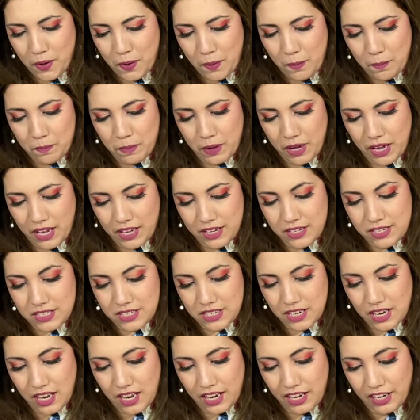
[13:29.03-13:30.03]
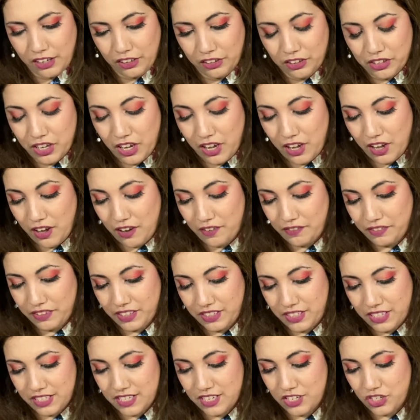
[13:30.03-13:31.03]
But I love that
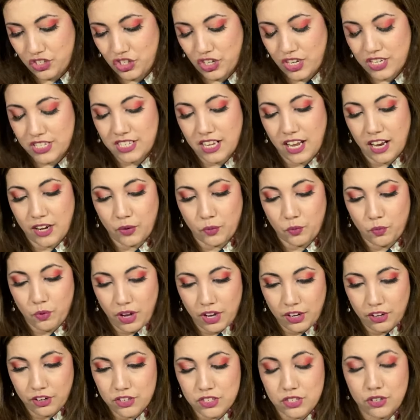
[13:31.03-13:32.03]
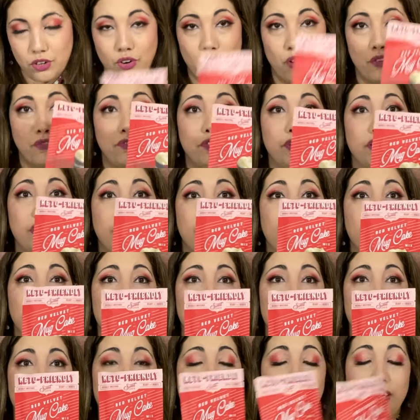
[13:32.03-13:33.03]
this is just added water, so hopefully they're
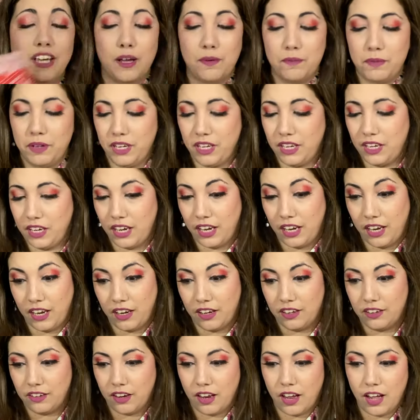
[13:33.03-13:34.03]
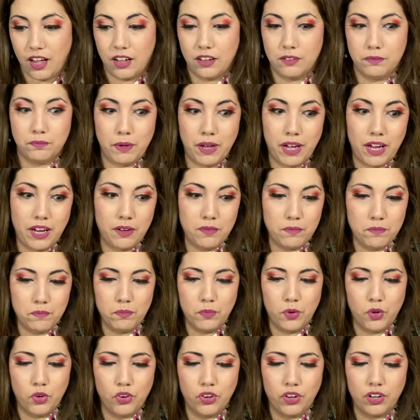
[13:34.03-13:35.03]
really yummy and I'll buy
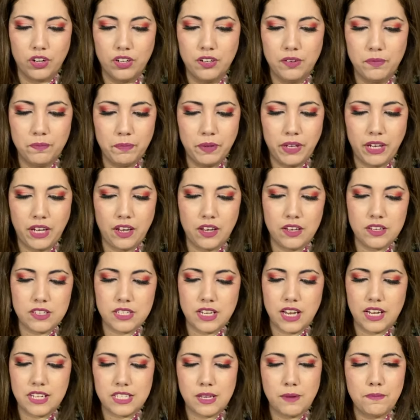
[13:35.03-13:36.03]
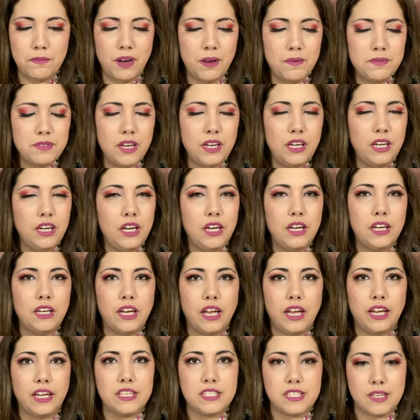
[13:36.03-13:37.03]
more because sometimes I need
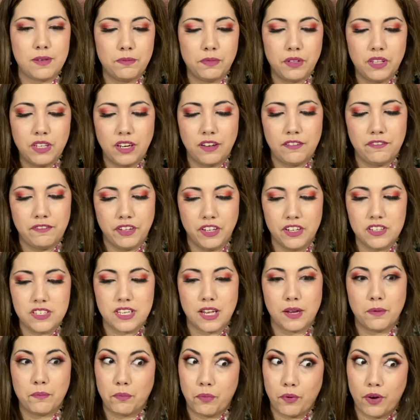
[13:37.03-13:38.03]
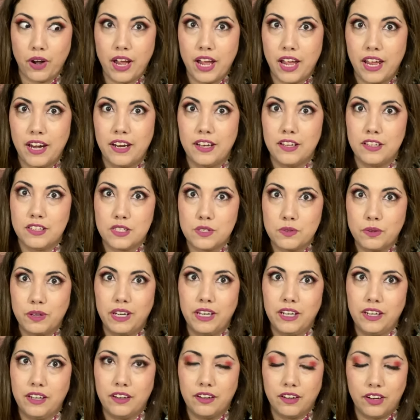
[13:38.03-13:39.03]
like something that feels like bread and
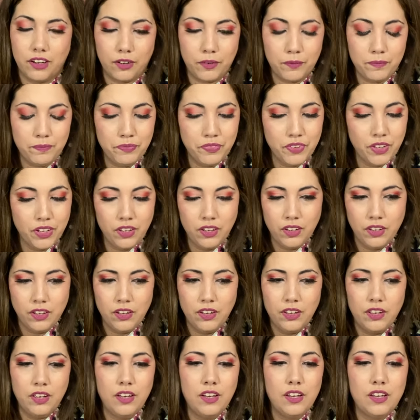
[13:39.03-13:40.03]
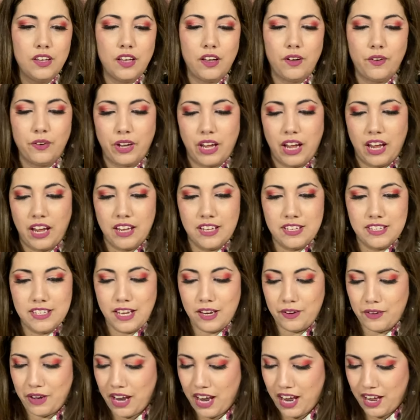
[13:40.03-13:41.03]
sweet, you know. Okay, and
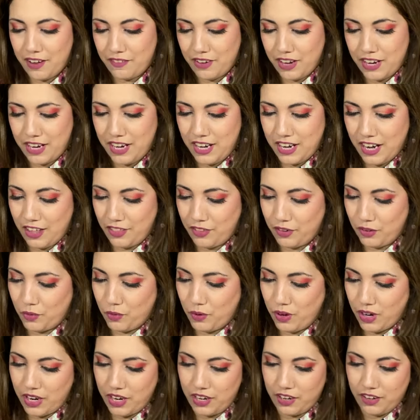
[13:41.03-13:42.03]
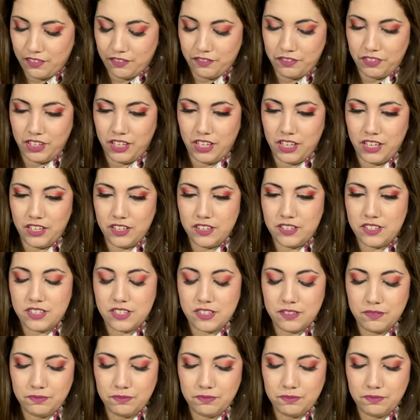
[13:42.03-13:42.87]
then I have another one of these.